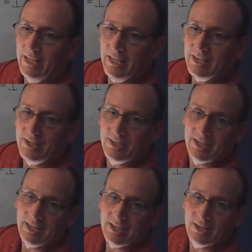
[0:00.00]
is
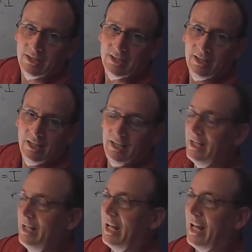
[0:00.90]
6,
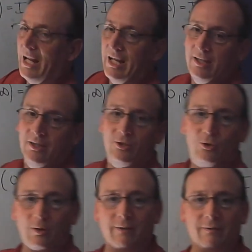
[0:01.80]
and the
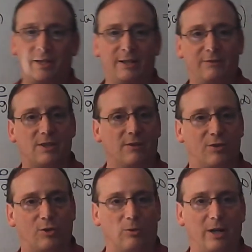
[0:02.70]
derivatives of
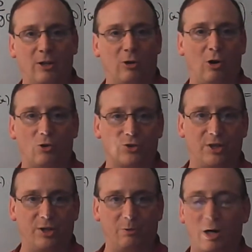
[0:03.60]
3 are all
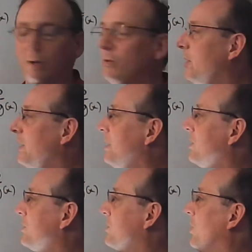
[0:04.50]
0.
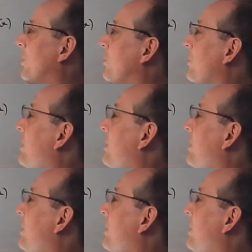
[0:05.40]
So